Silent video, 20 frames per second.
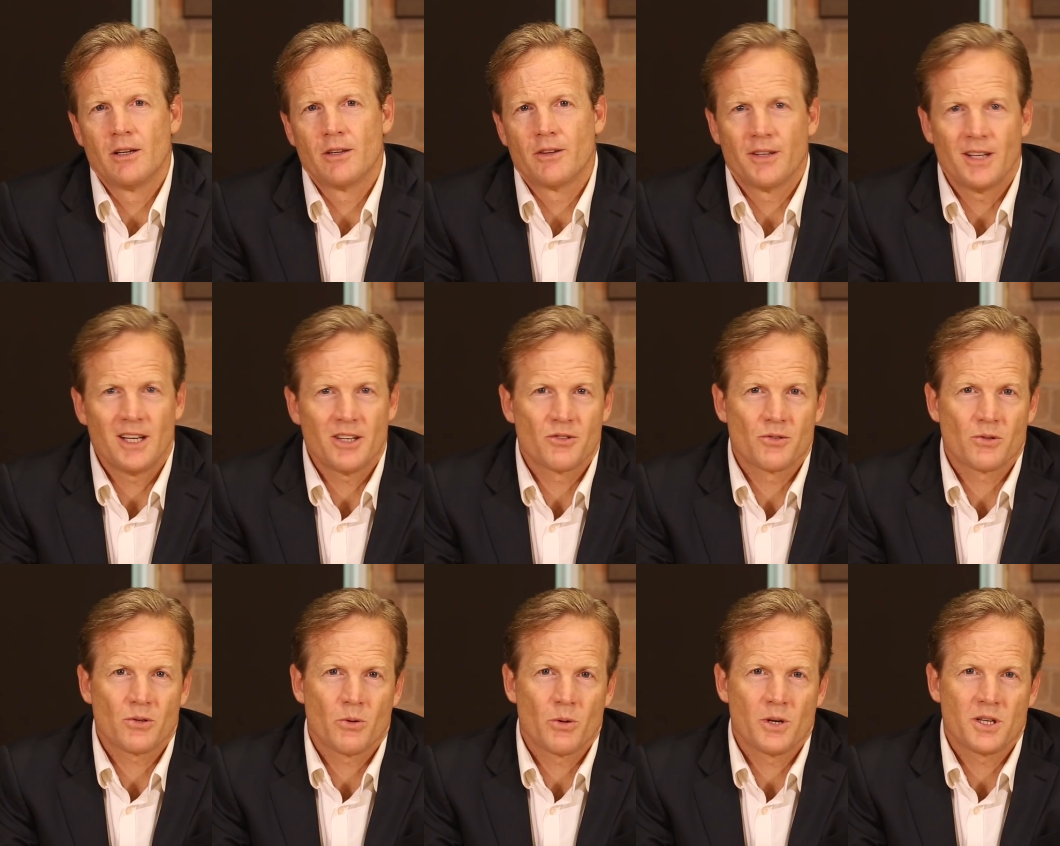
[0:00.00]
the
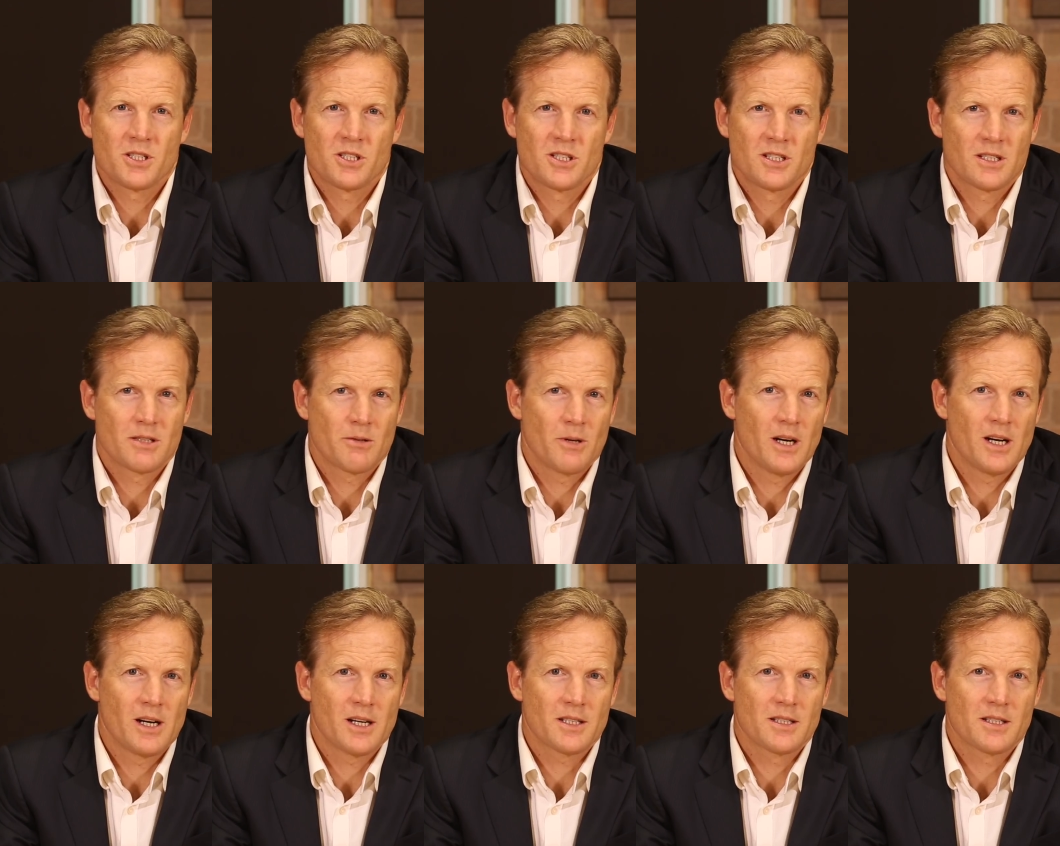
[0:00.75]
natural question to
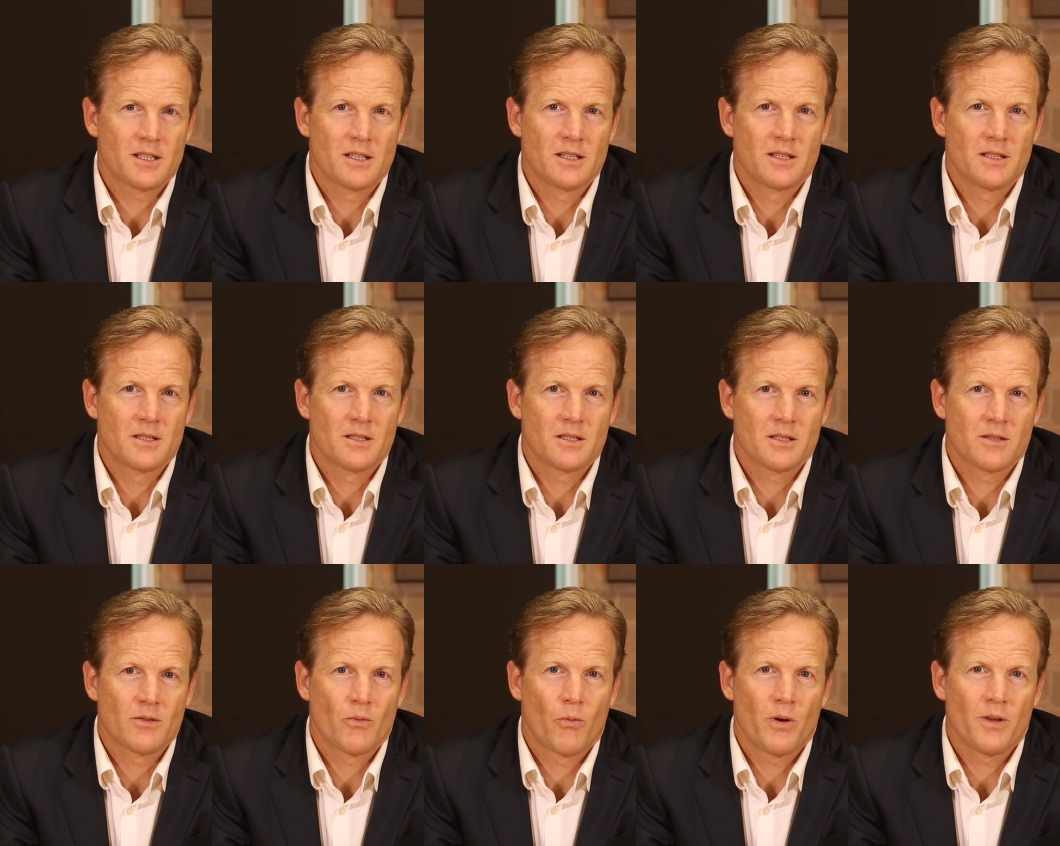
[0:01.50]
ask
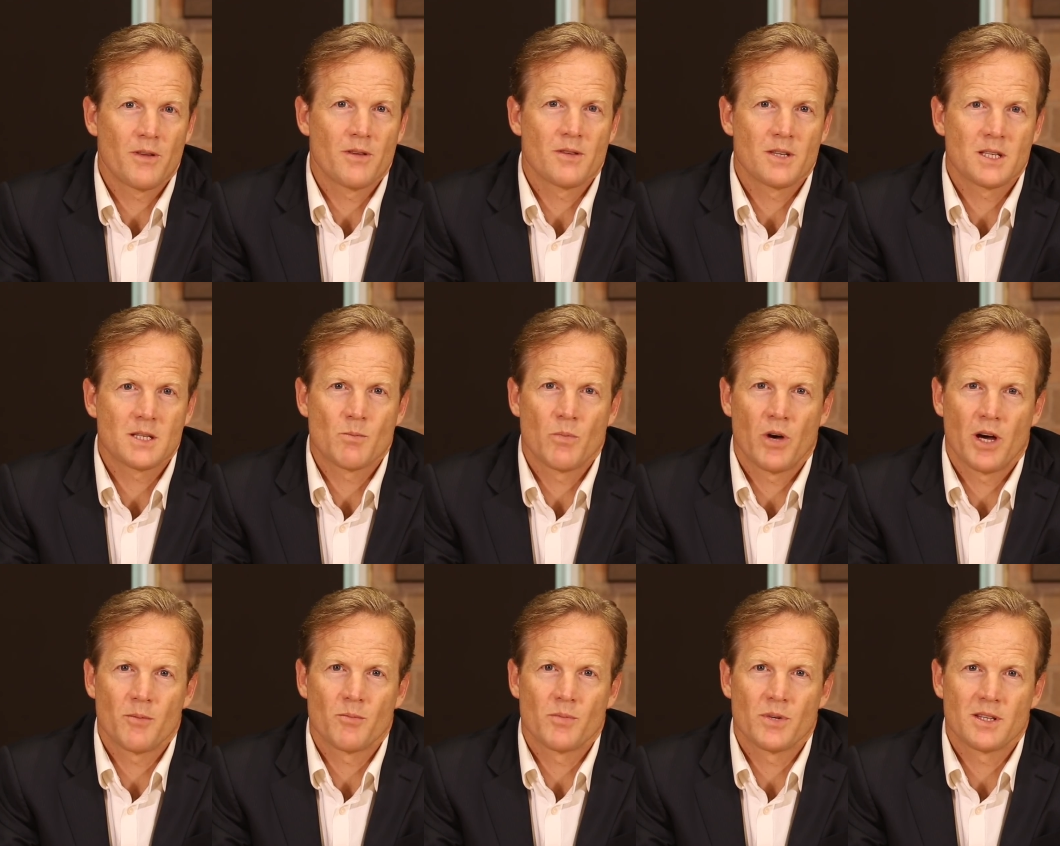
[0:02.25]
is whether this
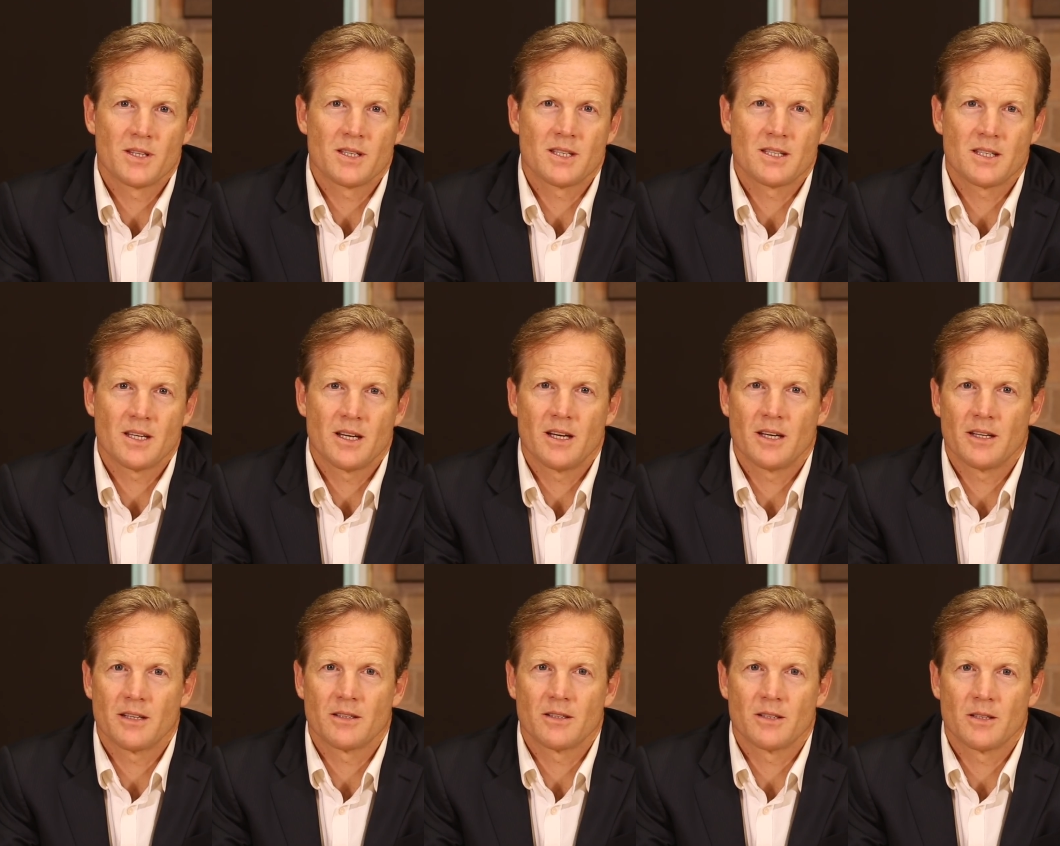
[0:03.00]
might be the
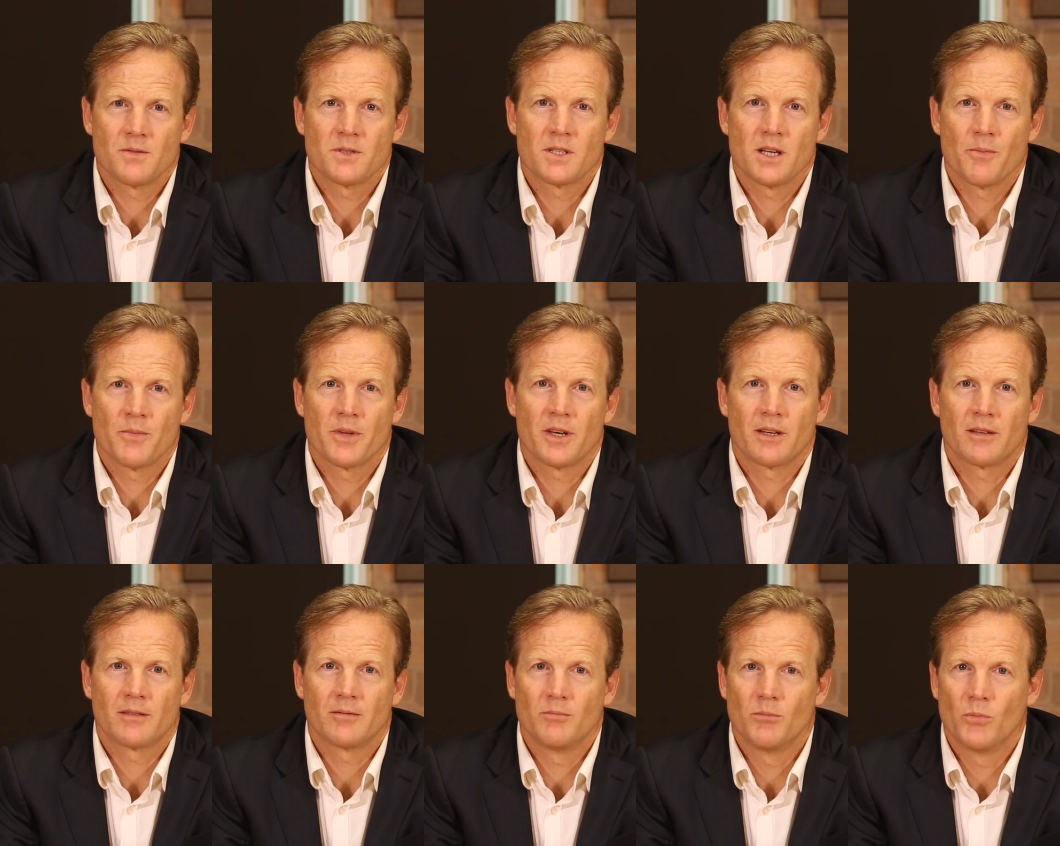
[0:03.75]
start of
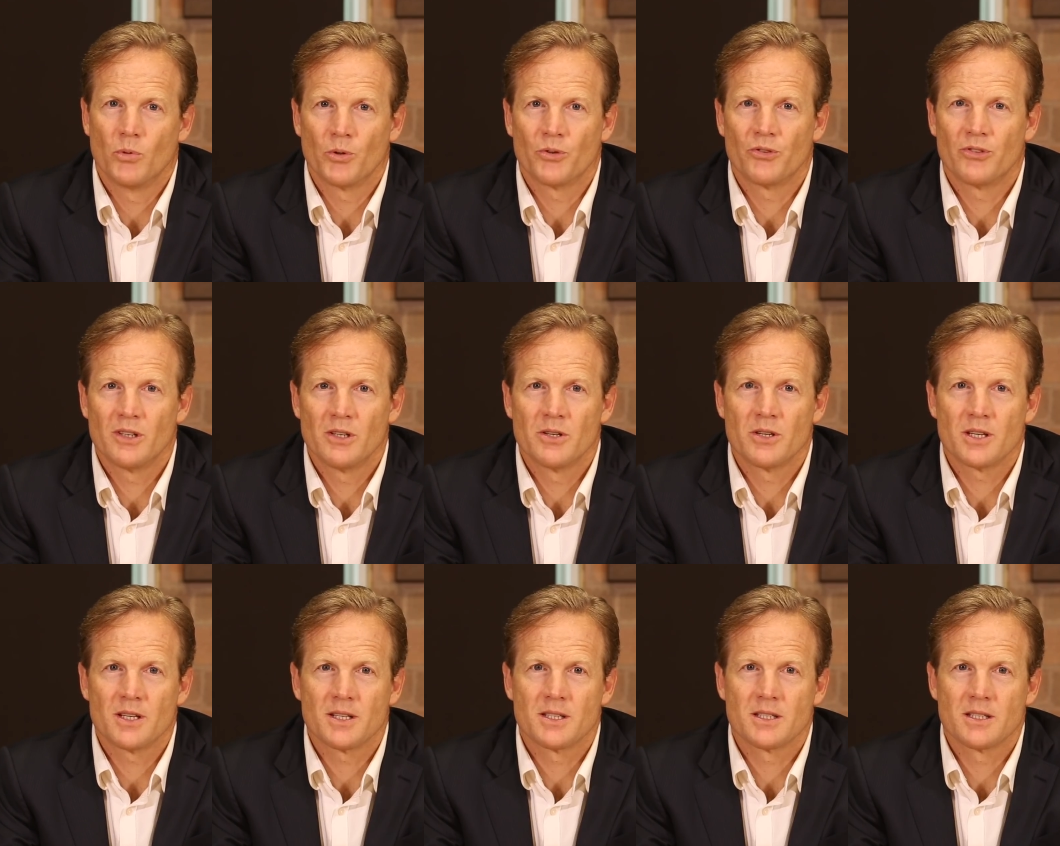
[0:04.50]
something more
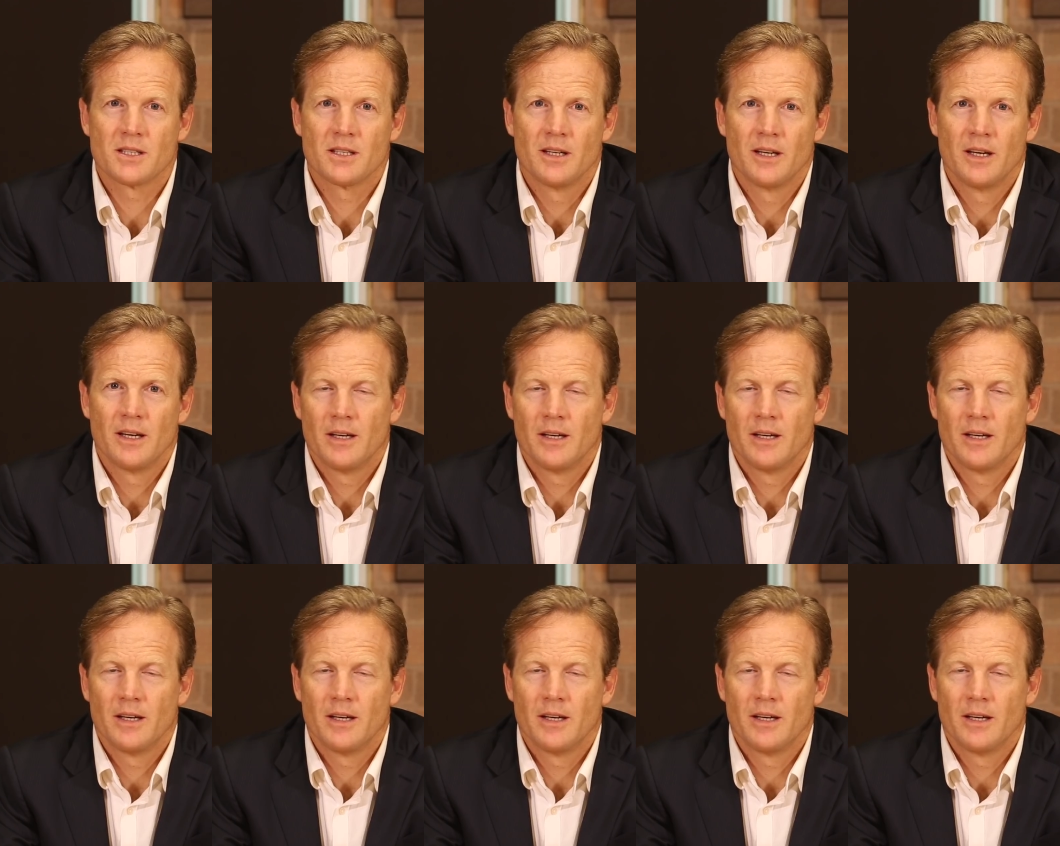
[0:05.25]
serious.